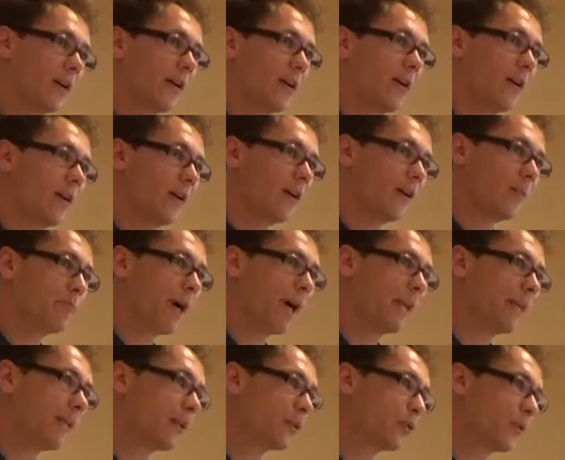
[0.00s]

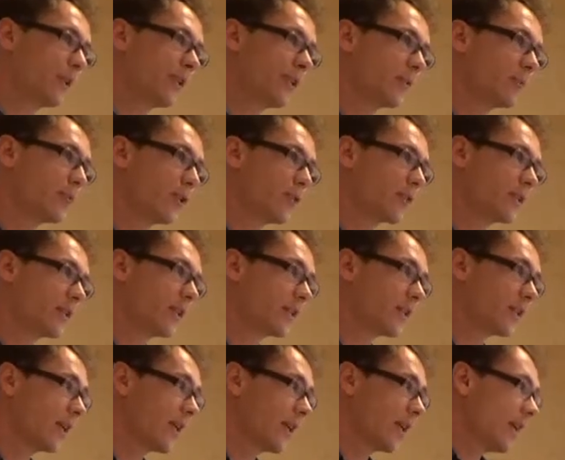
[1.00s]
binding treaty
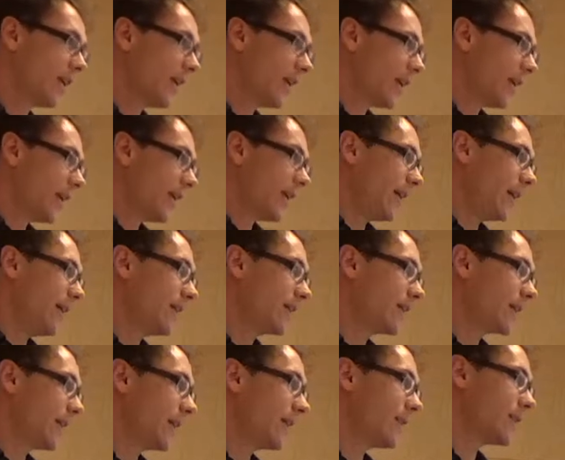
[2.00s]
process
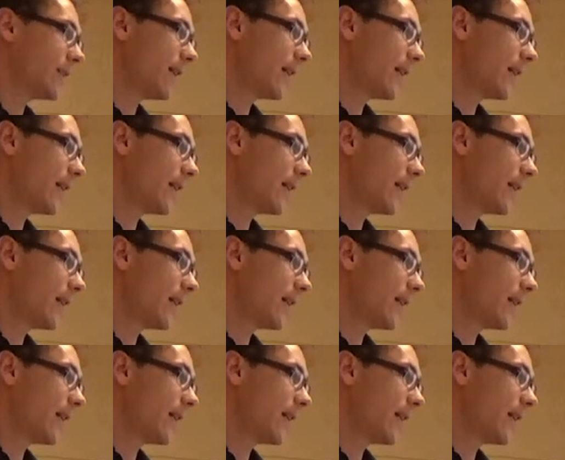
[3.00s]
is